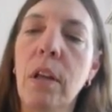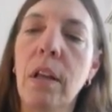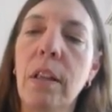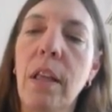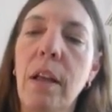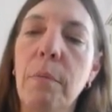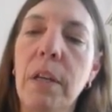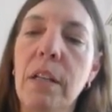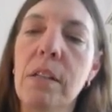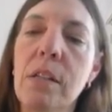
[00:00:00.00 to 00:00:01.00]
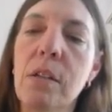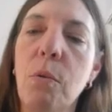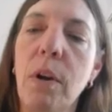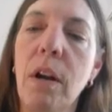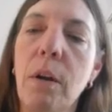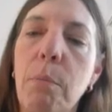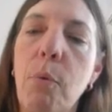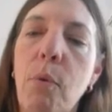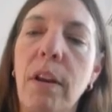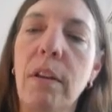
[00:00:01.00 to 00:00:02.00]
and that means square
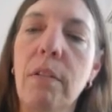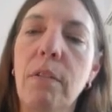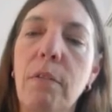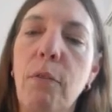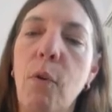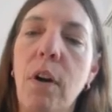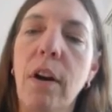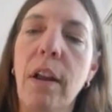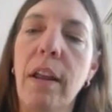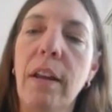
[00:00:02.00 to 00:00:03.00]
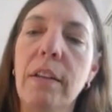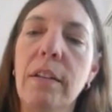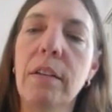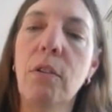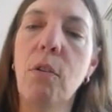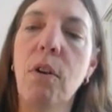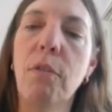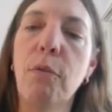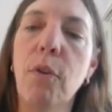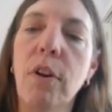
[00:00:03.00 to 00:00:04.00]
0.48
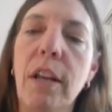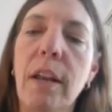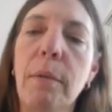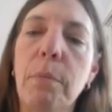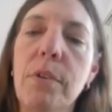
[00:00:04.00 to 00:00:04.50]
or 48%.